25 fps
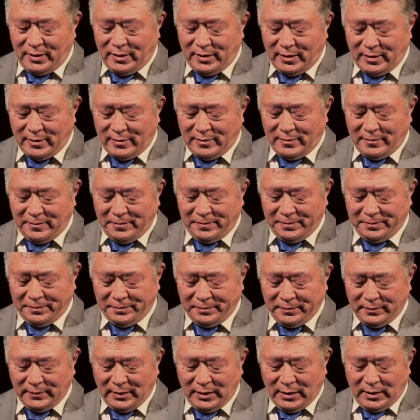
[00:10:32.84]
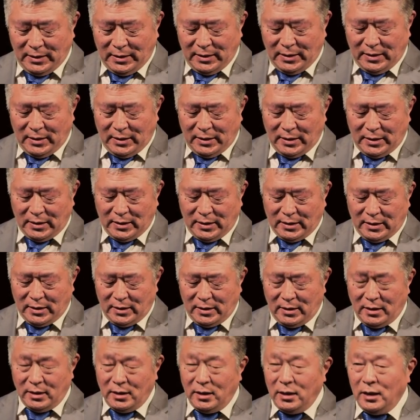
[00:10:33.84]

You know. Uh,